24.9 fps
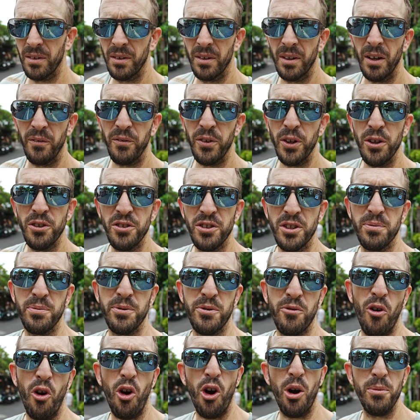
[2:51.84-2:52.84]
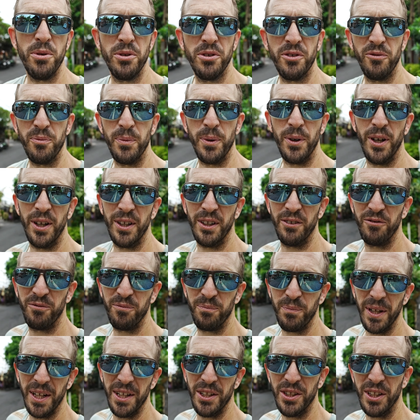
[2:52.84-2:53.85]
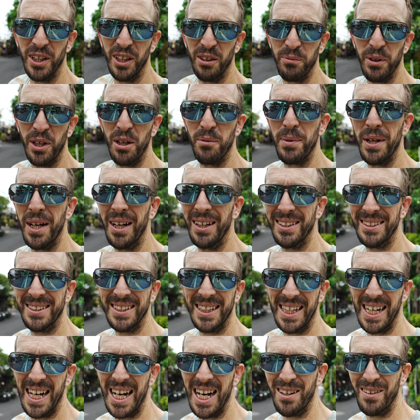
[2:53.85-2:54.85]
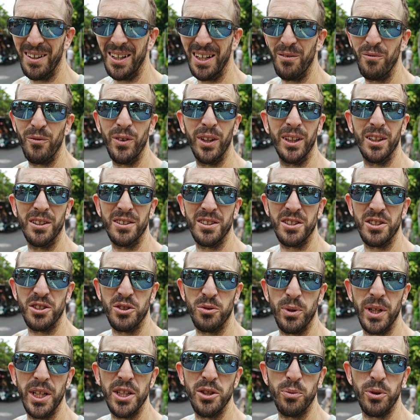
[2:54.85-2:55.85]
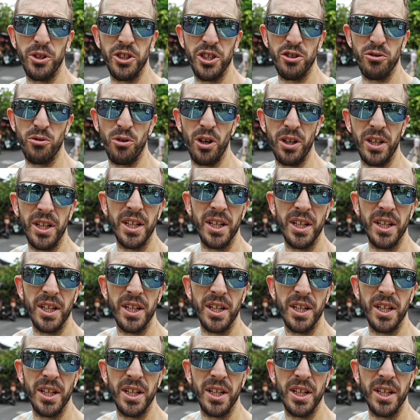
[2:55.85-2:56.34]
A few subscribers of mine have been telling me about Sagara Villas and Suites, which is right